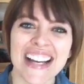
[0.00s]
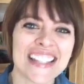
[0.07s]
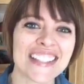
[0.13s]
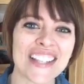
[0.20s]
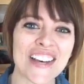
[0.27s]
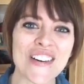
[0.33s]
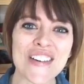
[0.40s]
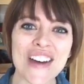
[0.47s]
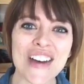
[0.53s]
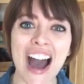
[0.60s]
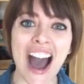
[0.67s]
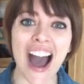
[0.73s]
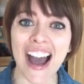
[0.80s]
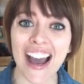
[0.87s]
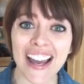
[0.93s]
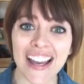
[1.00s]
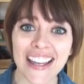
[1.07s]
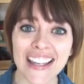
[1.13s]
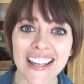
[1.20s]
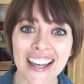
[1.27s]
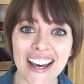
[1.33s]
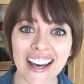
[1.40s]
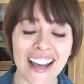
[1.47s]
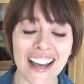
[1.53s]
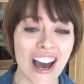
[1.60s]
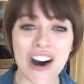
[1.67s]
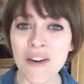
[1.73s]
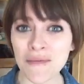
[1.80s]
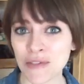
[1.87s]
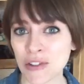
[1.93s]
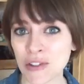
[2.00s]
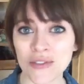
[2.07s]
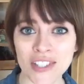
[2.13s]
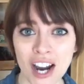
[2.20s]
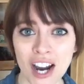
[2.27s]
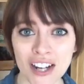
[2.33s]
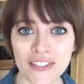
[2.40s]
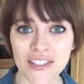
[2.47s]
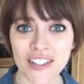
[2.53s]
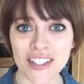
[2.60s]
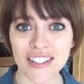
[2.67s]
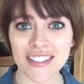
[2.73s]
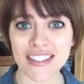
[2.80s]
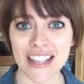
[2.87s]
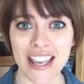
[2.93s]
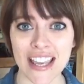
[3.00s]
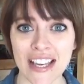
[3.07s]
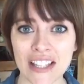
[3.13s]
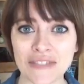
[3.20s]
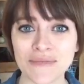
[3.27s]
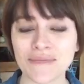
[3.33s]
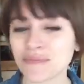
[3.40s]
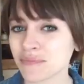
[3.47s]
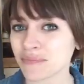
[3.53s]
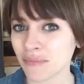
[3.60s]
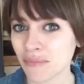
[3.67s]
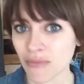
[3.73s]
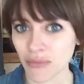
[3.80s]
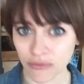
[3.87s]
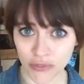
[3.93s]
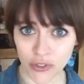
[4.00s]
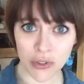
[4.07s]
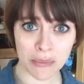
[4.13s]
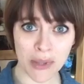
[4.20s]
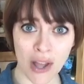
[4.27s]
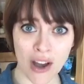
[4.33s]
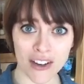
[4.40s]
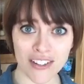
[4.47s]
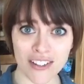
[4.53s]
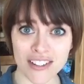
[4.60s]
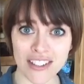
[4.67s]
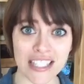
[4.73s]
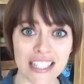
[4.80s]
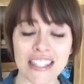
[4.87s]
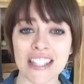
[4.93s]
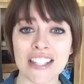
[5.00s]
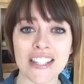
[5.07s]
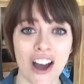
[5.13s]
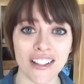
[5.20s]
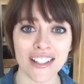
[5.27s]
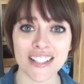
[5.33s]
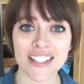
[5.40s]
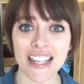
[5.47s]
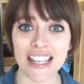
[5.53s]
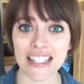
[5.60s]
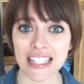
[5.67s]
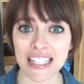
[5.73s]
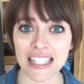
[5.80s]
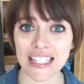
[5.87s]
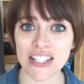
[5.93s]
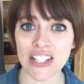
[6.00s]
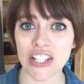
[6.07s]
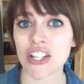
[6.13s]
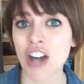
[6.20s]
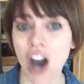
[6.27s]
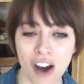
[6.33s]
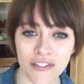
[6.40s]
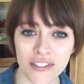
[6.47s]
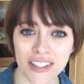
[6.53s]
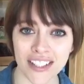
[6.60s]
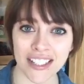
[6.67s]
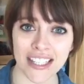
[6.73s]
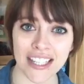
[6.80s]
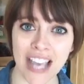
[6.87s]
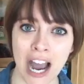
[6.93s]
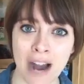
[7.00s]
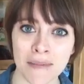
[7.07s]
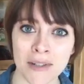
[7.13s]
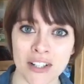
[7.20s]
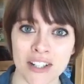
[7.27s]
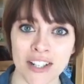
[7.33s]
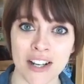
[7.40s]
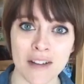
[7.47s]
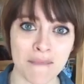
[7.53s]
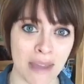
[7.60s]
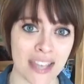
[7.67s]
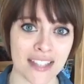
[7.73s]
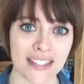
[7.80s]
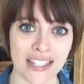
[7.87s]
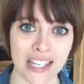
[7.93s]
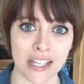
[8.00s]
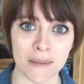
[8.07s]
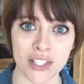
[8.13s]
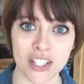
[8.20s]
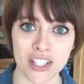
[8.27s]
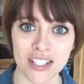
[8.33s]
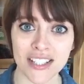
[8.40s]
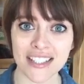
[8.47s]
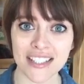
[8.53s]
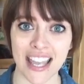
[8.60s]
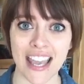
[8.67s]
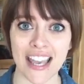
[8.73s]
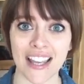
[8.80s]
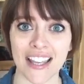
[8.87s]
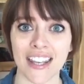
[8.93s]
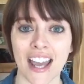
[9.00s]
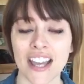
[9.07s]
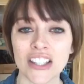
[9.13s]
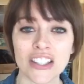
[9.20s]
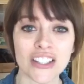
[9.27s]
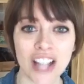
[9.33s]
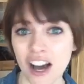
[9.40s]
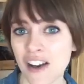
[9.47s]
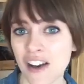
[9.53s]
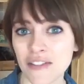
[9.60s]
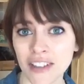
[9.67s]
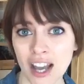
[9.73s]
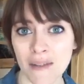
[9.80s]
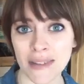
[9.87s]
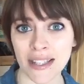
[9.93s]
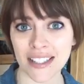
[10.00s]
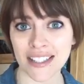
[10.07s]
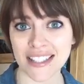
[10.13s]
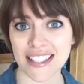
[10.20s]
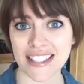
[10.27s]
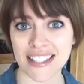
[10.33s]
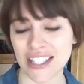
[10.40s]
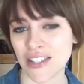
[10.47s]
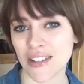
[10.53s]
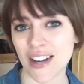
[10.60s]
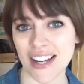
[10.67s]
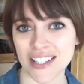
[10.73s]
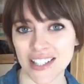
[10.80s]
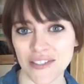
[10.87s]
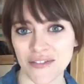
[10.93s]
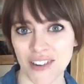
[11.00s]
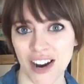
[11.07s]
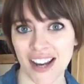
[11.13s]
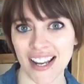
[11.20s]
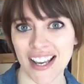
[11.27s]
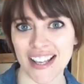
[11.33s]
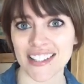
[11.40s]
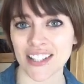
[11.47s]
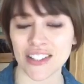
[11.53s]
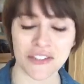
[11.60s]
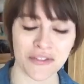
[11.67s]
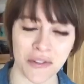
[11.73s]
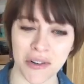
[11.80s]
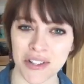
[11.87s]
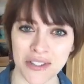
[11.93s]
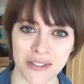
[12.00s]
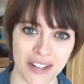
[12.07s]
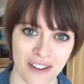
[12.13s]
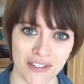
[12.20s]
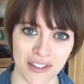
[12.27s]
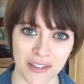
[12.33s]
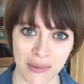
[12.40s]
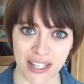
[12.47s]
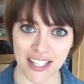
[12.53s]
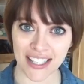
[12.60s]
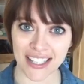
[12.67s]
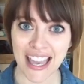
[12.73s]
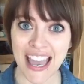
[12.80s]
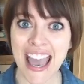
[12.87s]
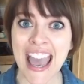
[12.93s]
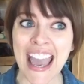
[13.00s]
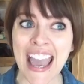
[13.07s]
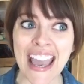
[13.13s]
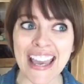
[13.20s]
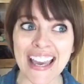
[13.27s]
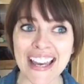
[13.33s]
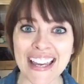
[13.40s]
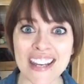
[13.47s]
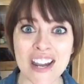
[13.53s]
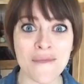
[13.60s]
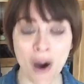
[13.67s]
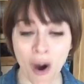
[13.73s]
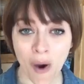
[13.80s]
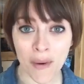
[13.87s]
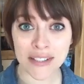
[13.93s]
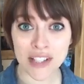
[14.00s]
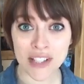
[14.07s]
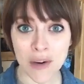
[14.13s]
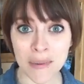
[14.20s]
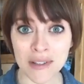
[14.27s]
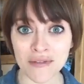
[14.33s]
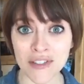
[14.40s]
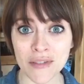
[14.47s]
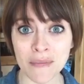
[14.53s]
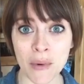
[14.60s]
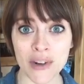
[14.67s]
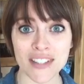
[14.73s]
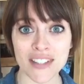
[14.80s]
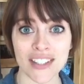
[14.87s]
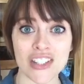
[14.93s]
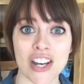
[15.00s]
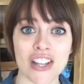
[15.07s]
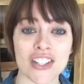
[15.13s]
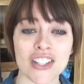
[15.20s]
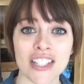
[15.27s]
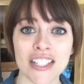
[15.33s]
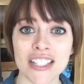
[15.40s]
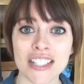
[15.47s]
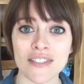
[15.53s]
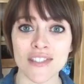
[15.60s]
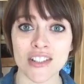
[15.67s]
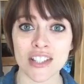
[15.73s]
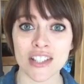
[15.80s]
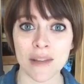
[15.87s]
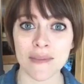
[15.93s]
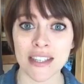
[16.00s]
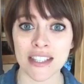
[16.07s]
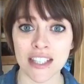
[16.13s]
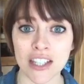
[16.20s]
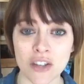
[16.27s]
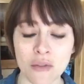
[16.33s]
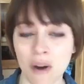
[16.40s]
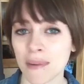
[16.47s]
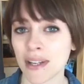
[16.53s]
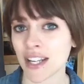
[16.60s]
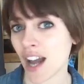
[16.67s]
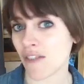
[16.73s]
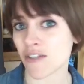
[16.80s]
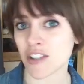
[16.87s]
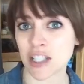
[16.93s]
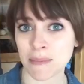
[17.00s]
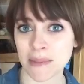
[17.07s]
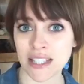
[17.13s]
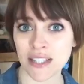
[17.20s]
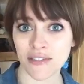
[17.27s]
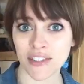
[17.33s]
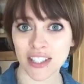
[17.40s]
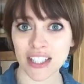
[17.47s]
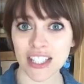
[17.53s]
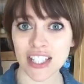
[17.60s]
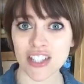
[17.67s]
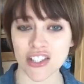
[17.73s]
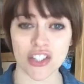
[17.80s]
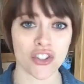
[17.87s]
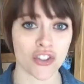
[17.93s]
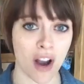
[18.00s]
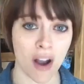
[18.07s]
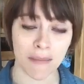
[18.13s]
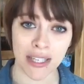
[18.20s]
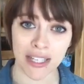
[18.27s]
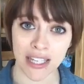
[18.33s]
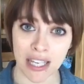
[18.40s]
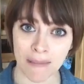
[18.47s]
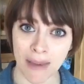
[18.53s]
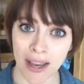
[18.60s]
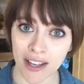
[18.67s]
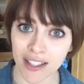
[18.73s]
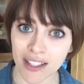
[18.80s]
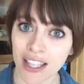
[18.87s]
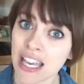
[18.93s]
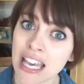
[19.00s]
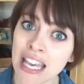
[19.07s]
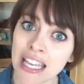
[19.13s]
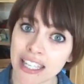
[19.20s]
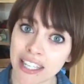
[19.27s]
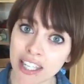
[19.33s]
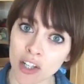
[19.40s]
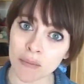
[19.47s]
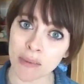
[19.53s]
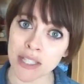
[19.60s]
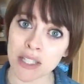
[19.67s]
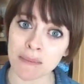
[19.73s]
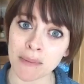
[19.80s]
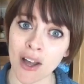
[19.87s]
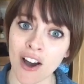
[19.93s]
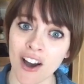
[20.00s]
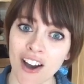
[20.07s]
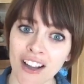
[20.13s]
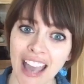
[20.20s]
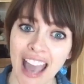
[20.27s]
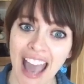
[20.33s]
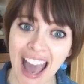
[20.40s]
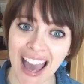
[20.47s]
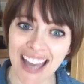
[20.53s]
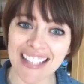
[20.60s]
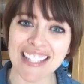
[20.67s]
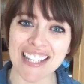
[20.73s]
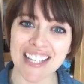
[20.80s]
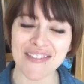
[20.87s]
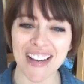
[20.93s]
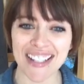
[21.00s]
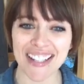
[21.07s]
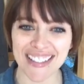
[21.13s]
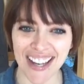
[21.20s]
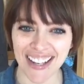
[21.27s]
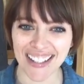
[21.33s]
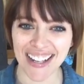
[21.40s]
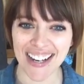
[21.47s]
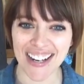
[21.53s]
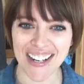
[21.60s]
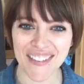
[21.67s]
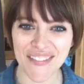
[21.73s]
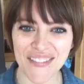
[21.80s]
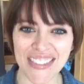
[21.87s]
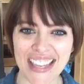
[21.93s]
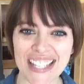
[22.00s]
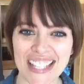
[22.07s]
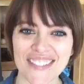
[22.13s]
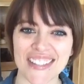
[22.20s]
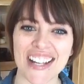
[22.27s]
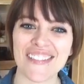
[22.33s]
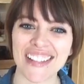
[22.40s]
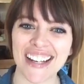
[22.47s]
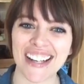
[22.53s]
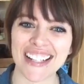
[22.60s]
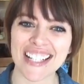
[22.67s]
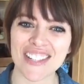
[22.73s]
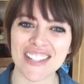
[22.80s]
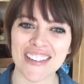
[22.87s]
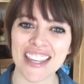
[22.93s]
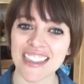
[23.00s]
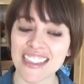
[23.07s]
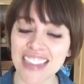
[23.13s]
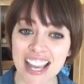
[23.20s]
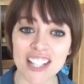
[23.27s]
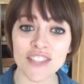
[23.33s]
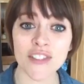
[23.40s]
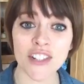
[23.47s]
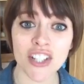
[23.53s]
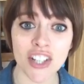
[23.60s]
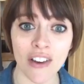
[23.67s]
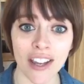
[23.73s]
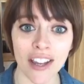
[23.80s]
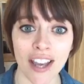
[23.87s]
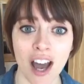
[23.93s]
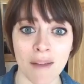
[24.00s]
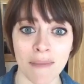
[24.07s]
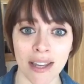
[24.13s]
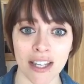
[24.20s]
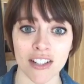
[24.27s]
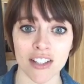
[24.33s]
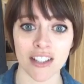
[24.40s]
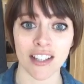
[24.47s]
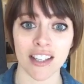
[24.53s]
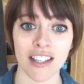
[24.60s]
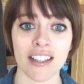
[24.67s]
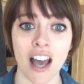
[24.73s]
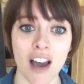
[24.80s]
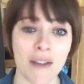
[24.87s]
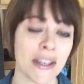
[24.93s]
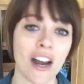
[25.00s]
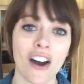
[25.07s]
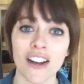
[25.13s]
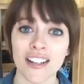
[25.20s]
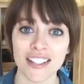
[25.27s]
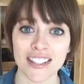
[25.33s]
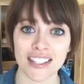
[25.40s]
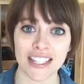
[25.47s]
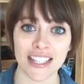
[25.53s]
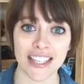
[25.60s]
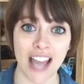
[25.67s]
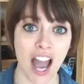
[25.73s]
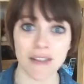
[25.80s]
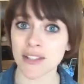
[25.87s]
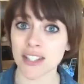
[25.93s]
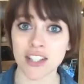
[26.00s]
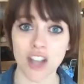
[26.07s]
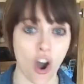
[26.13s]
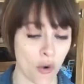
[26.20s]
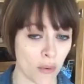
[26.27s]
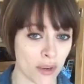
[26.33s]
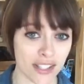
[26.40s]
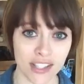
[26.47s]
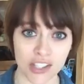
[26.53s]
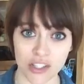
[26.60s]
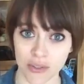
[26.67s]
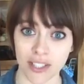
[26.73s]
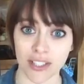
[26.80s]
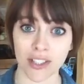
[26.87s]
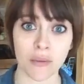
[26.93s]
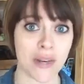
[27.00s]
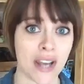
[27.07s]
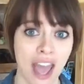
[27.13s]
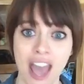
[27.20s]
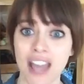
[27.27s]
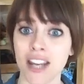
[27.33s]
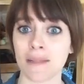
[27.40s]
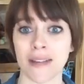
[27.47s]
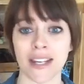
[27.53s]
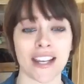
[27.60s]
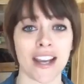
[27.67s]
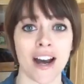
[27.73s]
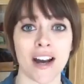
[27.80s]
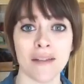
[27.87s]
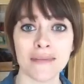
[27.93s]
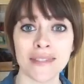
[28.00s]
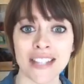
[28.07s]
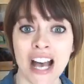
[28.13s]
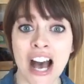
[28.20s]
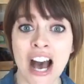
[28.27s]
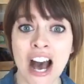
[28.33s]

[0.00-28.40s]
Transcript: So I help food photographers and food bloggers get the knowledge they need to confidently capture amazing images. And I love coming to see you guys on Fridays. I look forward to it every week. And I'm always open for more suggestions. If there's something that you want me to cover specifically, just drop me an email, eatyourbeatsblog@gmail.com. Thanks for coming on each week. Thanks for showing up, Angela. I mean, honestly, I'm just always thrilled when anybody comes.